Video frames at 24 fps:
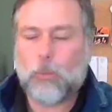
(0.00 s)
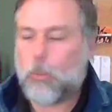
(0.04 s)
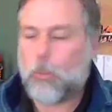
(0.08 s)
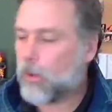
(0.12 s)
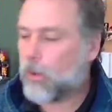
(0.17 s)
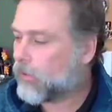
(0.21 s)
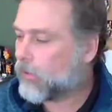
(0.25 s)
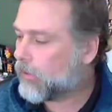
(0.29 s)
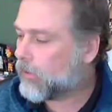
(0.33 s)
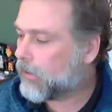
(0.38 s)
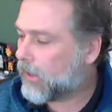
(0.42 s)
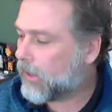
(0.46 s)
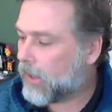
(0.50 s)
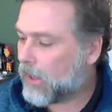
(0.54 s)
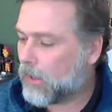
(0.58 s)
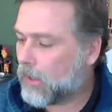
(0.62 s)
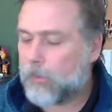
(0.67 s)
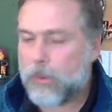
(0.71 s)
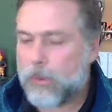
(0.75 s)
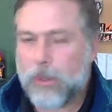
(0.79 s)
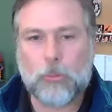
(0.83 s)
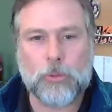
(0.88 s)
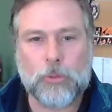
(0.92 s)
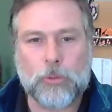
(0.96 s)
It wasn't that
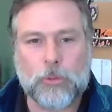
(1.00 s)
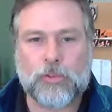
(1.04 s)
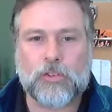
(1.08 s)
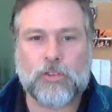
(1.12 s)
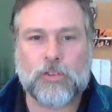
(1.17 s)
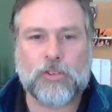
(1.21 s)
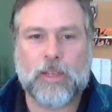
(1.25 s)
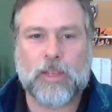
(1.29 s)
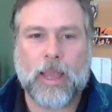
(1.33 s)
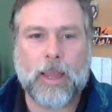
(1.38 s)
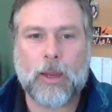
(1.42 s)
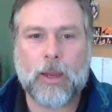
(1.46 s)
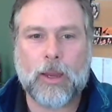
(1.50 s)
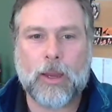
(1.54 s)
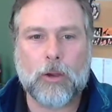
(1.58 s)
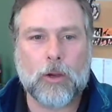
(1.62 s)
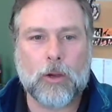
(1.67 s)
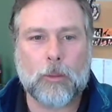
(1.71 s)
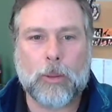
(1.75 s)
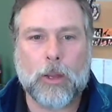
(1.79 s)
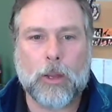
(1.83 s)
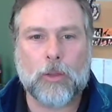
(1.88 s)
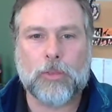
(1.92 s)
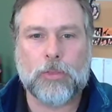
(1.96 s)
anybody was
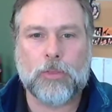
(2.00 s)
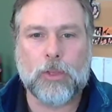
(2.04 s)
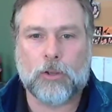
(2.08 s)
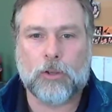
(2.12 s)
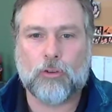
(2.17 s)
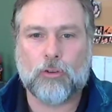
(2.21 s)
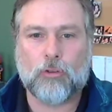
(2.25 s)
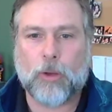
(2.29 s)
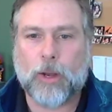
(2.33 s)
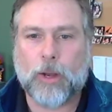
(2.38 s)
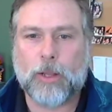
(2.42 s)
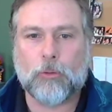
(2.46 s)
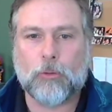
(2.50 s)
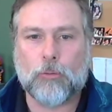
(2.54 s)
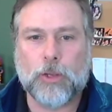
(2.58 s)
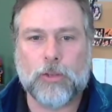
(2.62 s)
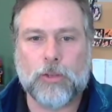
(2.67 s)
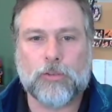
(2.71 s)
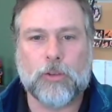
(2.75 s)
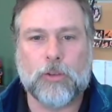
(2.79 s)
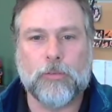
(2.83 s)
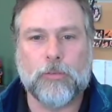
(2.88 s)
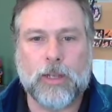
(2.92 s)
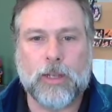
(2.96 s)
scared about the credit
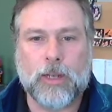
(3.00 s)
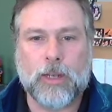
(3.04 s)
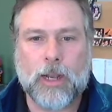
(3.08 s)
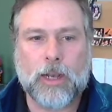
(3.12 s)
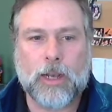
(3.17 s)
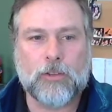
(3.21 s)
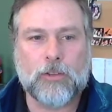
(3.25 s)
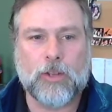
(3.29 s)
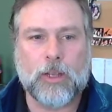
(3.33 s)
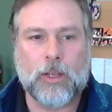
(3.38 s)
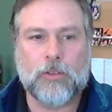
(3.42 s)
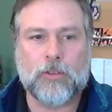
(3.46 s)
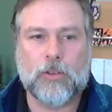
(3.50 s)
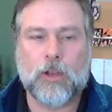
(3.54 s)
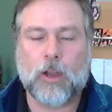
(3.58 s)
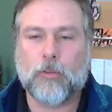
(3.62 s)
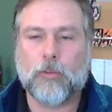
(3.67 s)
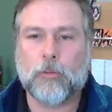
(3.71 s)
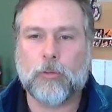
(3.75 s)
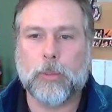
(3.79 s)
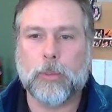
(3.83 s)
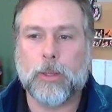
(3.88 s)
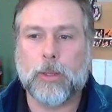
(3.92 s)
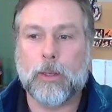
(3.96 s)
risk of the United States
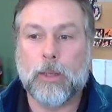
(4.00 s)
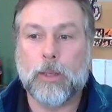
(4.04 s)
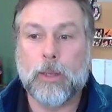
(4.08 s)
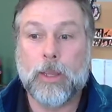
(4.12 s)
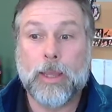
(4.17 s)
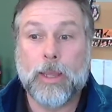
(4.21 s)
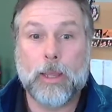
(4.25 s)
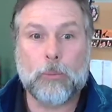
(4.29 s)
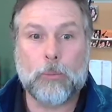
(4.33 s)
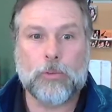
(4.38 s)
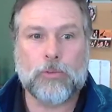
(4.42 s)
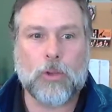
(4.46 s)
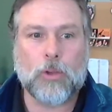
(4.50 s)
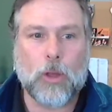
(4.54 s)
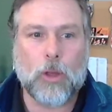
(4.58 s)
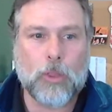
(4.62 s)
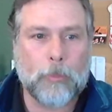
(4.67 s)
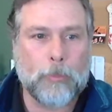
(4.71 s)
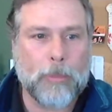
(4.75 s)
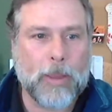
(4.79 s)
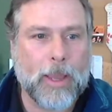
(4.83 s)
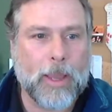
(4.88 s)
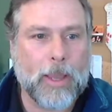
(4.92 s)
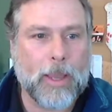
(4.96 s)
government. It was
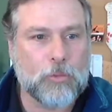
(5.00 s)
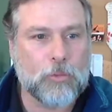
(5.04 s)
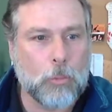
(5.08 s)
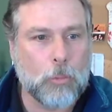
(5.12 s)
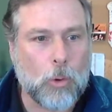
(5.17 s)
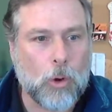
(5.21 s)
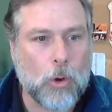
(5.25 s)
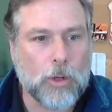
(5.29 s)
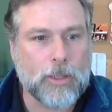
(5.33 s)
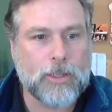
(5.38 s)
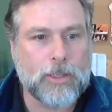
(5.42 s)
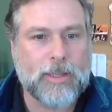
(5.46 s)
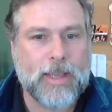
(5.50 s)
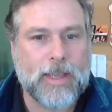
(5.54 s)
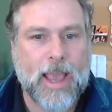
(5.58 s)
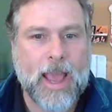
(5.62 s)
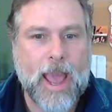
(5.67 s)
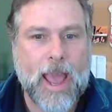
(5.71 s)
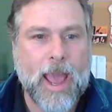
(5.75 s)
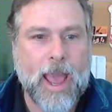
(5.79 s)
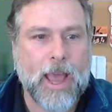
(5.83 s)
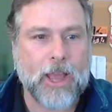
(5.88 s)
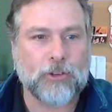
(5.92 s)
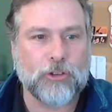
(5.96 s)
all the banks wanted
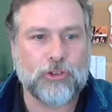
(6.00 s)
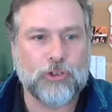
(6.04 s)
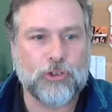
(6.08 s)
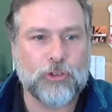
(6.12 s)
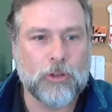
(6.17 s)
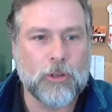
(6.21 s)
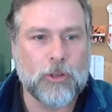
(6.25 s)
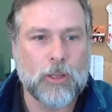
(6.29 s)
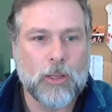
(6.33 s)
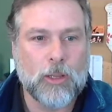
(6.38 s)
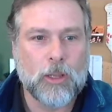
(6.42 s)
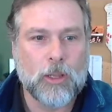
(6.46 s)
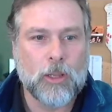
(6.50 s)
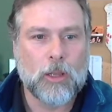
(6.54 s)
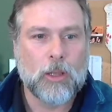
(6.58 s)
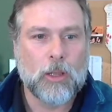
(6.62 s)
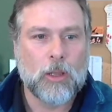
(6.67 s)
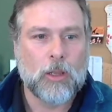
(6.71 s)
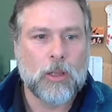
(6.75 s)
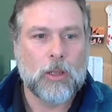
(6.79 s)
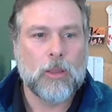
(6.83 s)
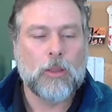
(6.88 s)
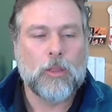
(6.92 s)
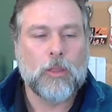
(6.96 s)
cash.
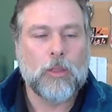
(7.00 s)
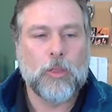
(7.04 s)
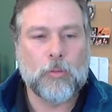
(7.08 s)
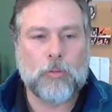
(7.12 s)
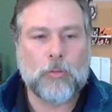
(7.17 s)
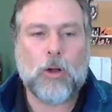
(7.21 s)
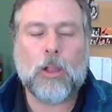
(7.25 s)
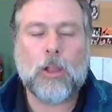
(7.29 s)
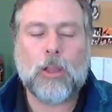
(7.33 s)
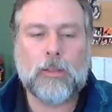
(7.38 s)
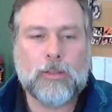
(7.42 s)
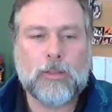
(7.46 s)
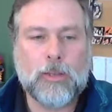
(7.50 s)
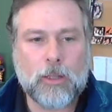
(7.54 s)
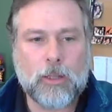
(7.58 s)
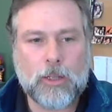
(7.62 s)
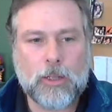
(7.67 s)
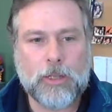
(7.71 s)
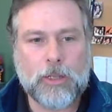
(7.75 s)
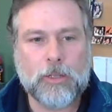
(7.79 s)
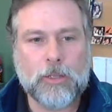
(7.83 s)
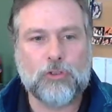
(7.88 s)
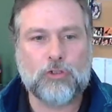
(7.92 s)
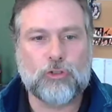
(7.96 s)
The
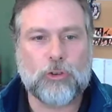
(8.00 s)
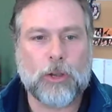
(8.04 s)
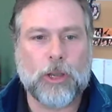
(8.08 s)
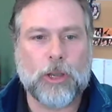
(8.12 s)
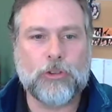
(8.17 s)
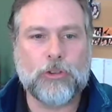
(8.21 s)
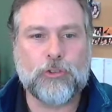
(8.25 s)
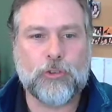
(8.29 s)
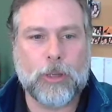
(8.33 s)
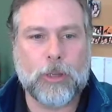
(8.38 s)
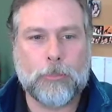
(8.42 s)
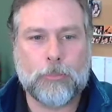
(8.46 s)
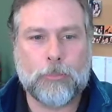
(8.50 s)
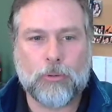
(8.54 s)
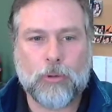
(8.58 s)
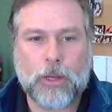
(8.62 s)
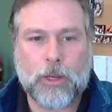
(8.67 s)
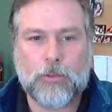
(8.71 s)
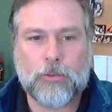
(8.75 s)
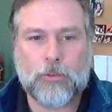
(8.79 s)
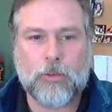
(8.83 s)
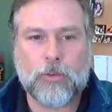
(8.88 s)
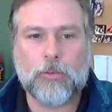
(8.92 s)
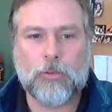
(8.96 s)
volatility in Treasury
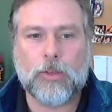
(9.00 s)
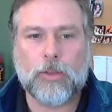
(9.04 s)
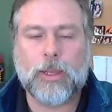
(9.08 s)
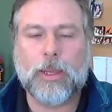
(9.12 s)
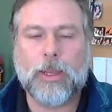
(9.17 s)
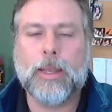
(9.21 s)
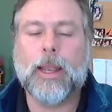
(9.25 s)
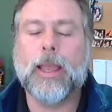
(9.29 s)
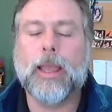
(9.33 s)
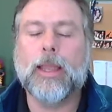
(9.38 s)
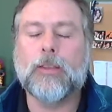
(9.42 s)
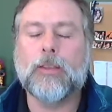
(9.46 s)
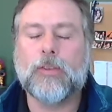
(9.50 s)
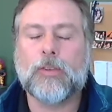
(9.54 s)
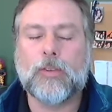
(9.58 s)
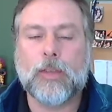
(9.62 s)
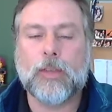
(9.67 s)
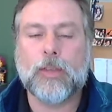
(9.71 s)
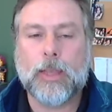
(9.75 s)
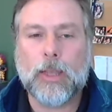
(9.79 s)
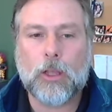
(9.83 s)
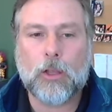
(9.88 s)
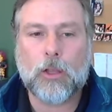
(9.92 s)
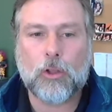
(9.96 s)
prices in a
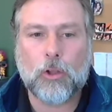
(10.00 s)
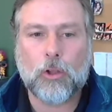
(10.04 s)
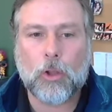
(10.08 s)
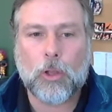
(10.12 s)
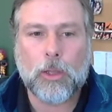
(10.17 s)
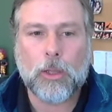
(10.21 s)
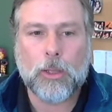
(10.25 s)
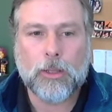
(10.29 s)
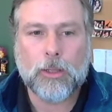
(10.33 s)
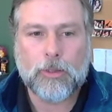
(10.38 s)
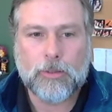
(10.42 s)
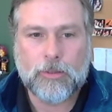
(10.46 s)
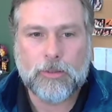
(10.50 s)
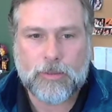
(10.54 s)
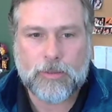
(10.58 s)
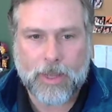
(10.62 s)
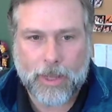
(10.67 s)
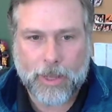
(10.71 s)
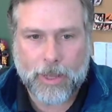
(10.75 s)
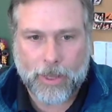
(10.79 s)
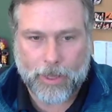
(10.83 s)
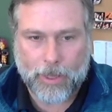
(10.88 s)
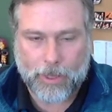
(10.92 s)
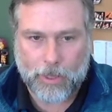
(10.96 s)
single
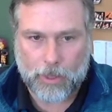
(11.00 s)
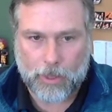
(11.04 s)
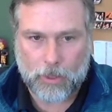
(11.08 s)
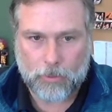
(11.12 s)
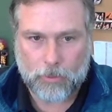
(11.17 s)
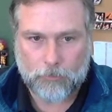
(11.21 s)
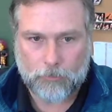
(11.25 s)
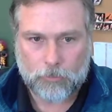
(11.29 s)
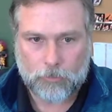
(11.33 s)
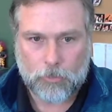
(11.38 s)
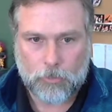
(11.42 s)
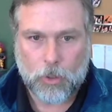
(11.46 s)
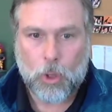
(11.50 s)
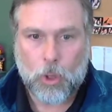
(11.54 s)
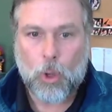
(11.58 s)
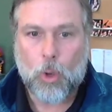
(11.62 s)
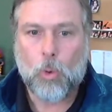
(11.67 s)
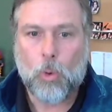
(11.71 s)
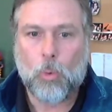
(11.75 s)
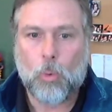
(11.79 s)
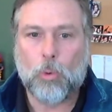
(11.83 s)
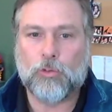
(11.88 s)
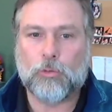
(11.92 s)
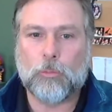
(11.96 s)
day
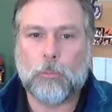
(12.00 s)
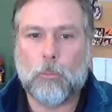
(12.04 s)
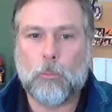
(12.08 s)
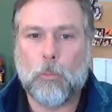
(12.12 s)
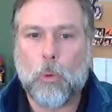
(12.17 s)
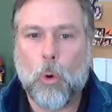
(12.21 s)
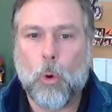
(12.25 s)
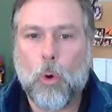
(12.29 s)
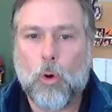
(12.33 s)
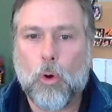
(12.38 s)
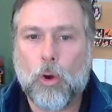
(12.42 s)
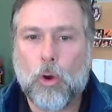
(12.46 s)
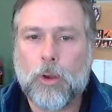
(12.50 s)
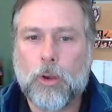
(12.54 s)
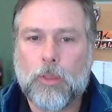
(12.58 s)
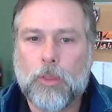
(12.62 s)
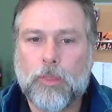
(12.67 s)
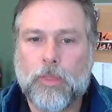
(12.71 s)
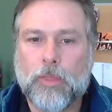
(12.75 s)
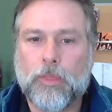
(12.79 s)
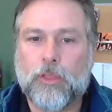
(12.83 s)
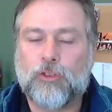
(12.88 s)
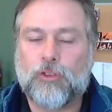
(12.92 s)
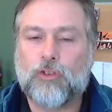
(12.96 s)
was
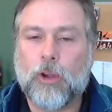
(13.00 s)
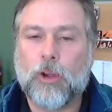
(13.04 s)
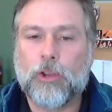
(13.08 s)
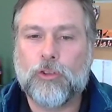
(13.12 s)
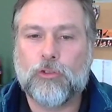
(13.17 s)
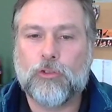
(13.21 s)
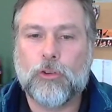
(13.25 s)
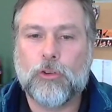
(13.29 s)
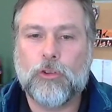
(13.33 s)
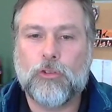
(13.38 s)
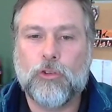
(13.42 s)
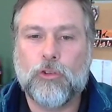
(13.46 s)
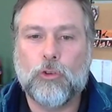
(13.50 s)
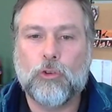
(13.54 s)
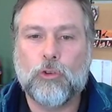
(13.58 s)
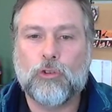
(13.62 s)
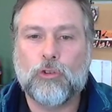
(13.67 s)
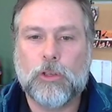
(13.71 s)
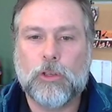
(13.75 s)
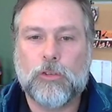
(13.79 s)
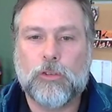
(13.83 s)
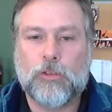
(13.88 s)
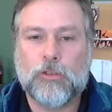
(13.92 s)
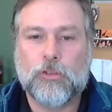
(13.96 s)
more than the Treasuries
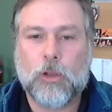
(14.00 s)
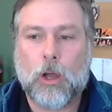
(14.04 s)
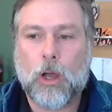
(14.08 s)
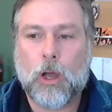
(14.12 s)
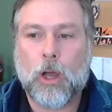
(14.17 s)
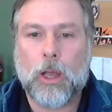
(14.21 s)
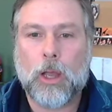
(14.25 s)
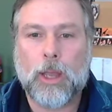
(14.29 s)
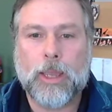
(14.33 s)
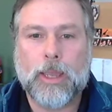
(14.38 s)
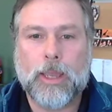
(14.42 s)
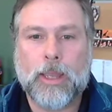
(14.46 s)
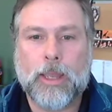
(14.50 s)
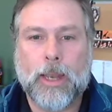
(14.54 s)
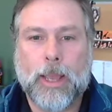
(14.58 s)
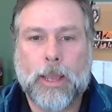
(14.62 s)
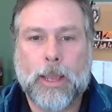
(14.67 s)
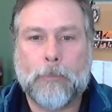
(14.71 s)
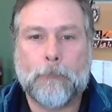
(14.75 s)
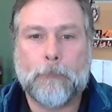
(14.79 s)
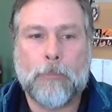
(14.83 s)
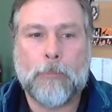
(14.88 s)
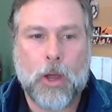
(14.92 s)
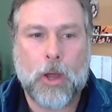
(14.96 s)
usually saw in
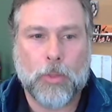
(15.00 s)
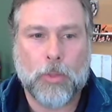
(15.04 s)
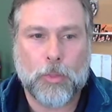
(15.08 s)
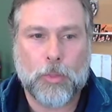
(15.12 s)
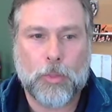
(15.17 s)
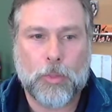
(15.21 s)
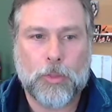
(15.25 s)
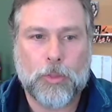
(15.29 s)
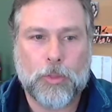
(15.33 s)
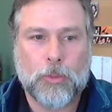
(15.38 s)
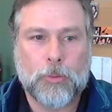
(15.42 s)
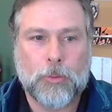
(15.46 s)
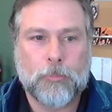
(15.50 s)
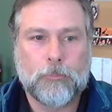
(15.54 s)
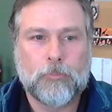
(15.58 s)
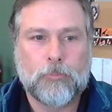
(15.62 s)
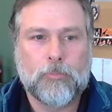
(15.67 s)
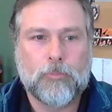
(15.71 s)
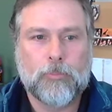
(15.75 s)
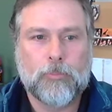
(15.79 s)
a month.